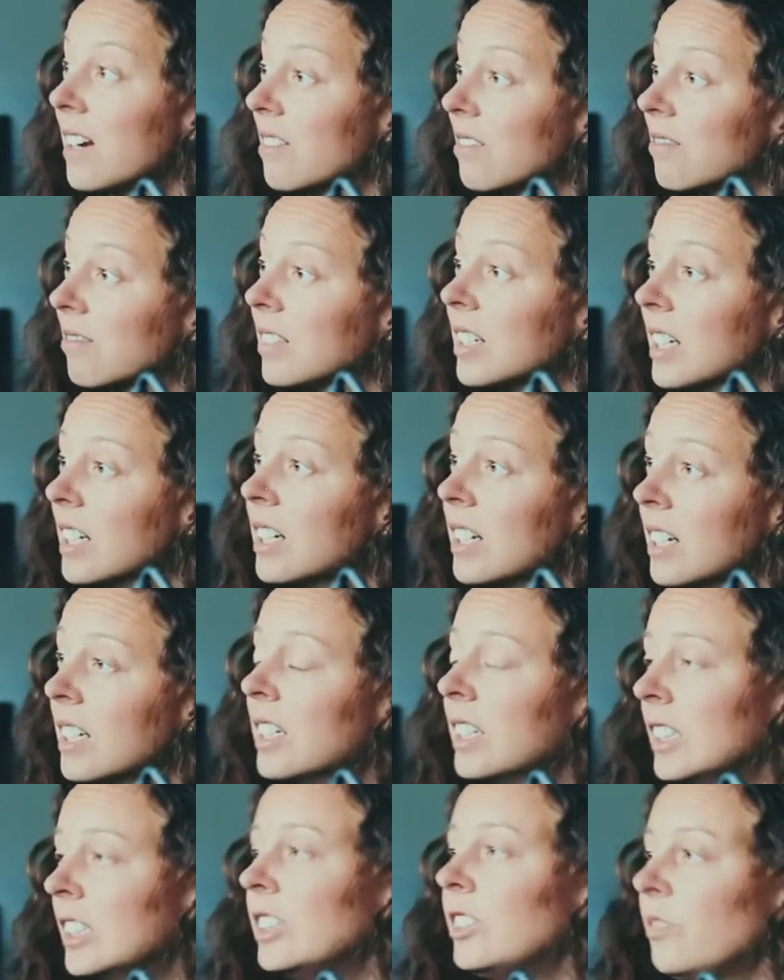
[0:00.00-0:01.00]
That's really what
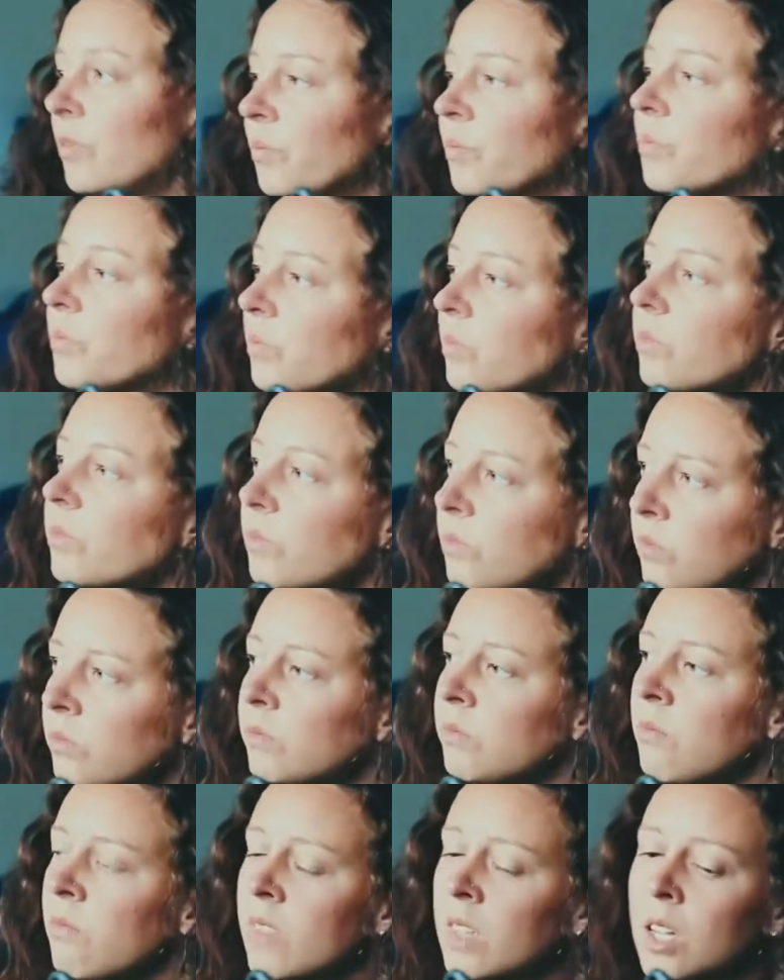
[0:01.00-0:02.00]
the answer is,
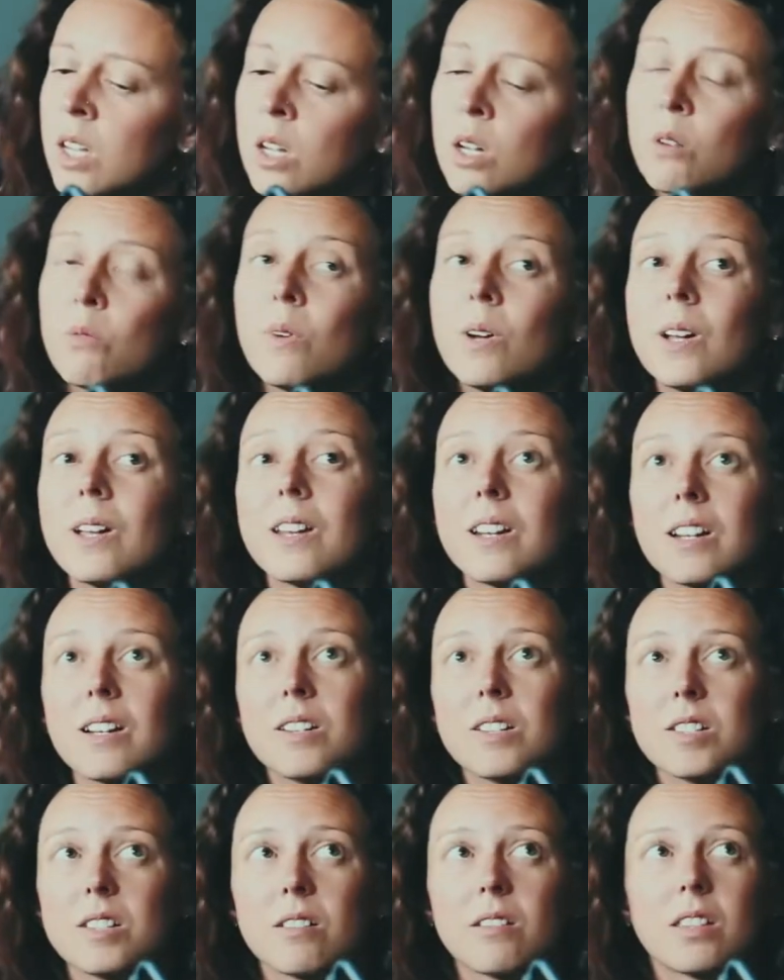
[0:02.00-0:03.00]
yes. Well, and I
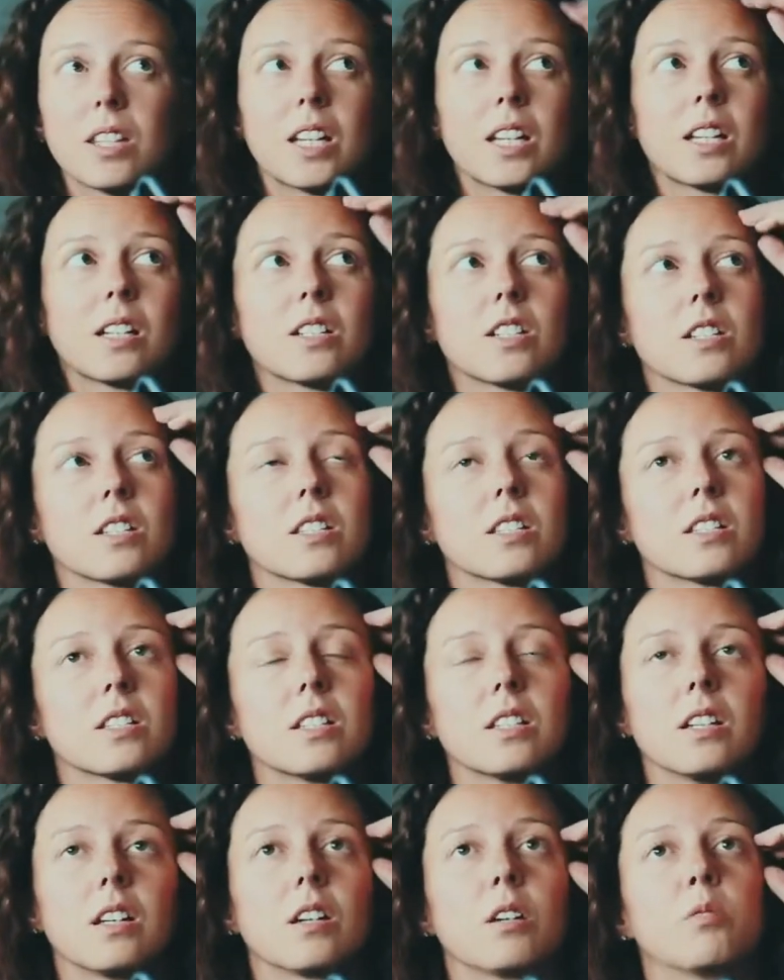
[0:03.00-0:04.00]
also think
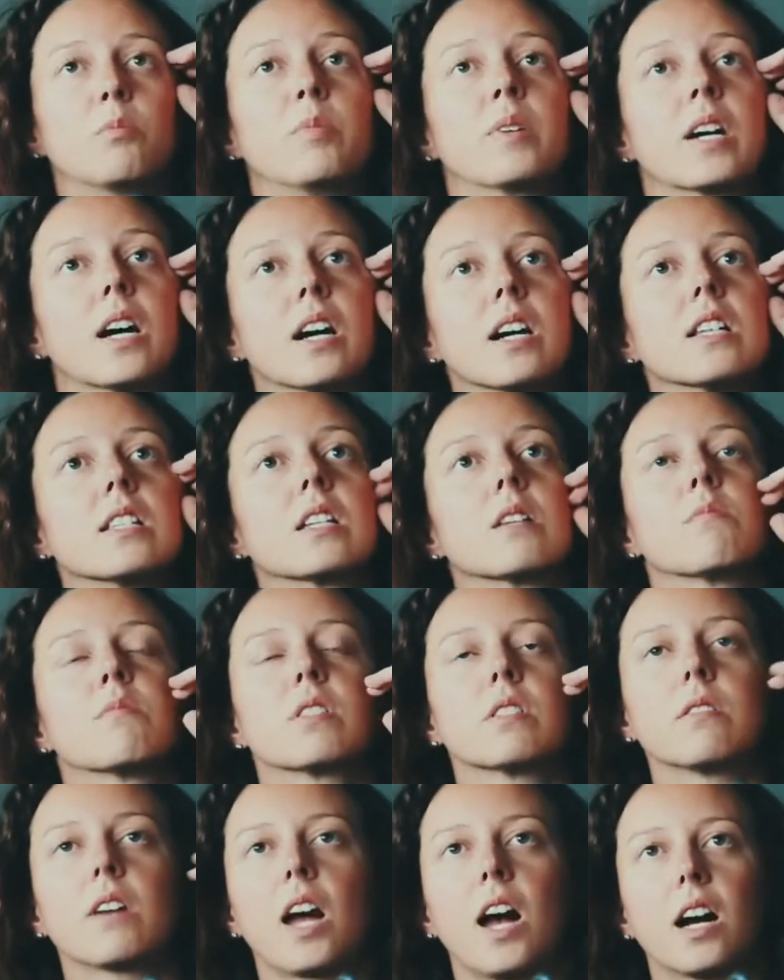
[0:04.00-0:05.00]
just, you know, because I'm
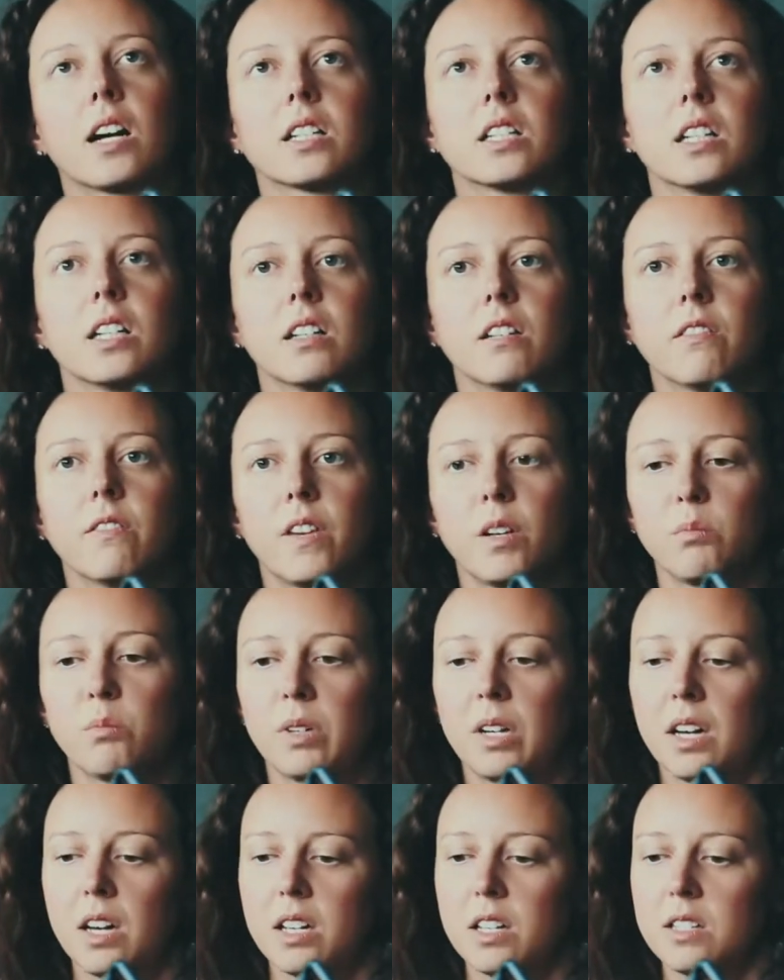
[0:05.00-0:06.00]
so active and
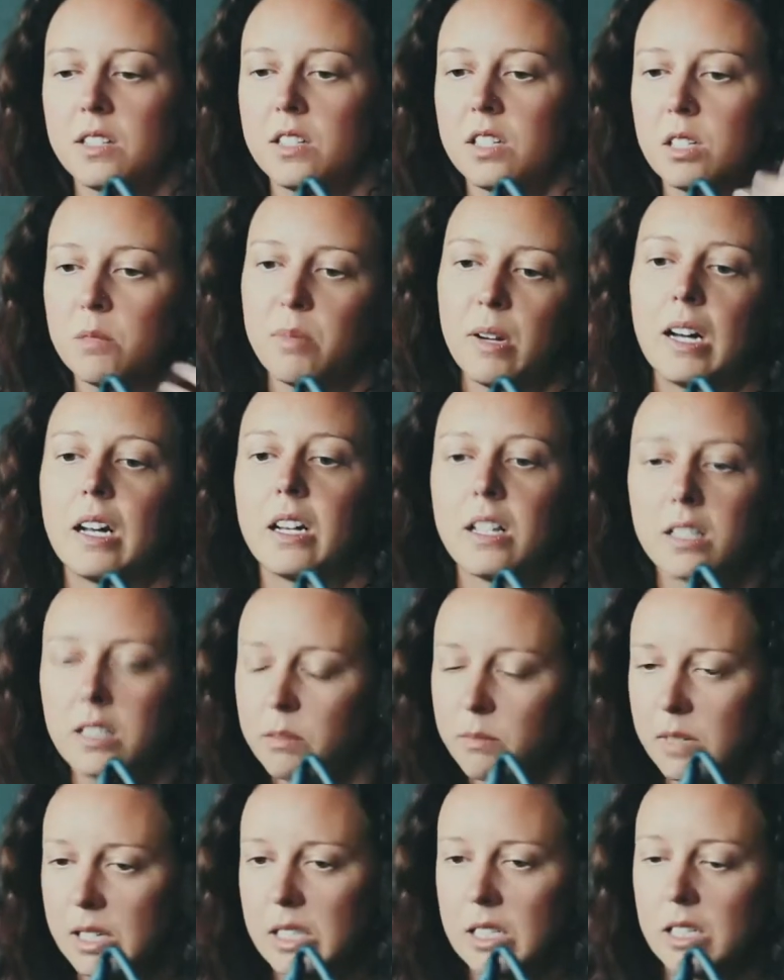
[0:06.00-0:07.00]
because your body is
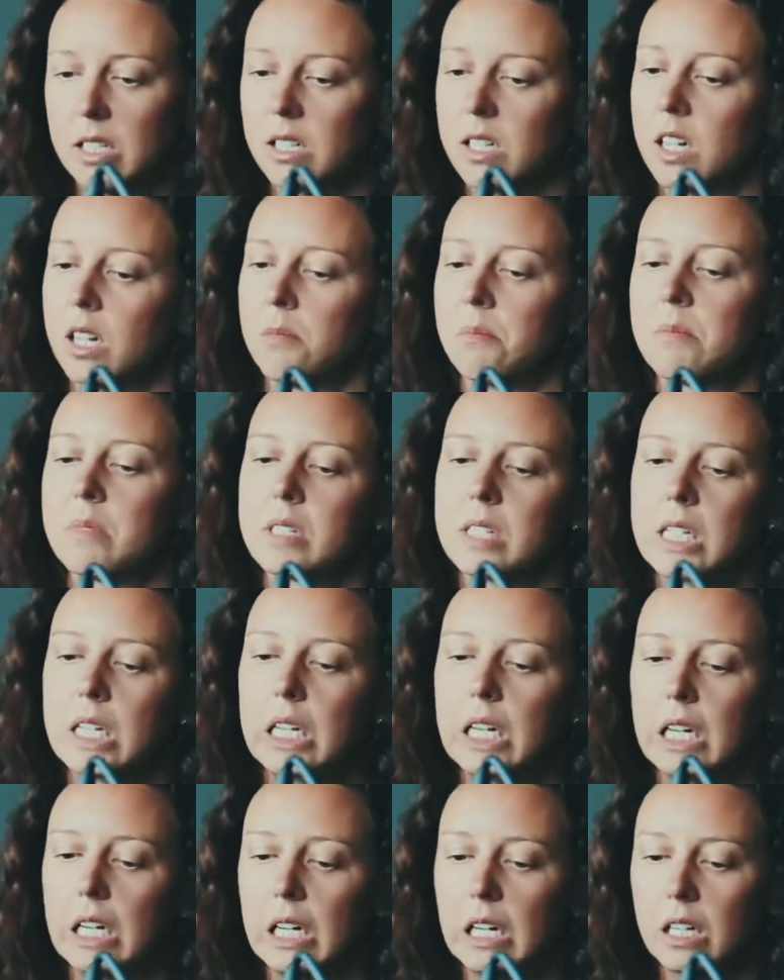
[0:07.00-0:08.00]
amazing at
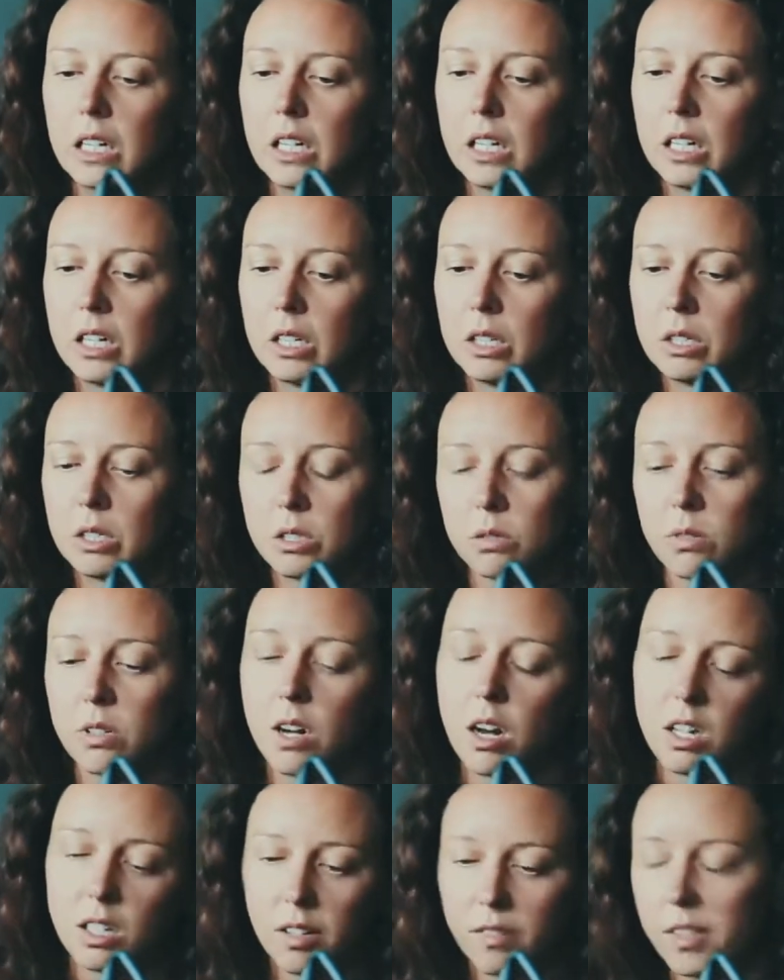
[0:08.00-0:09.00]
compensating, doing all of the